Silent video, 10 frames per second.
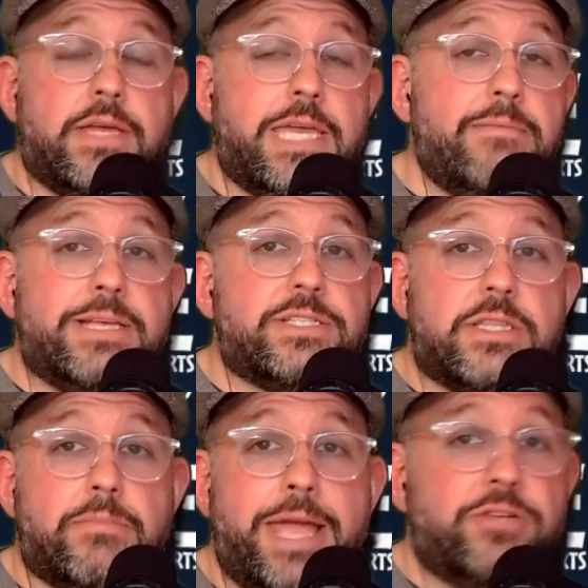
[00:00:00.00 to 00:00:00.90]
He missed
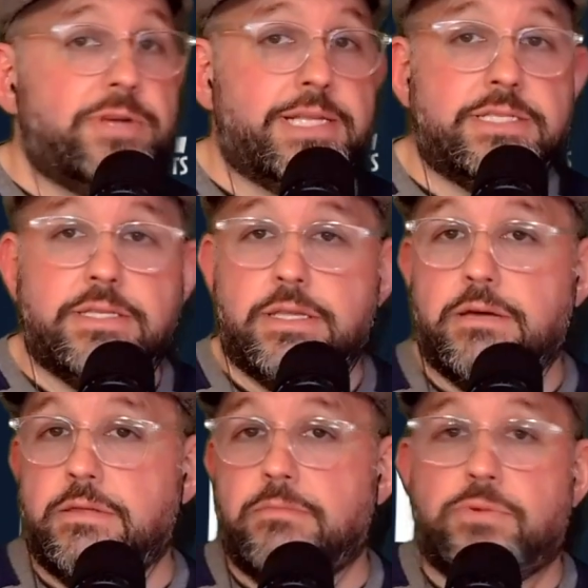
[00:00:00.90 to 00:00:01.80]
the Patriots,
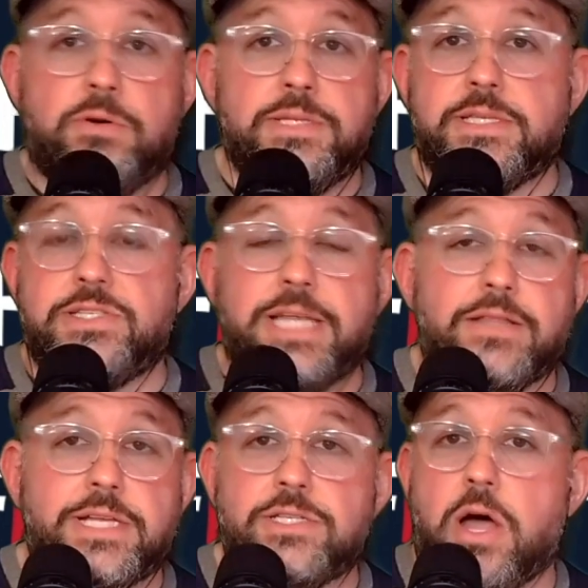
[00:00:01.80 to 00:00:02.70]
the the Bruins, the Celtics,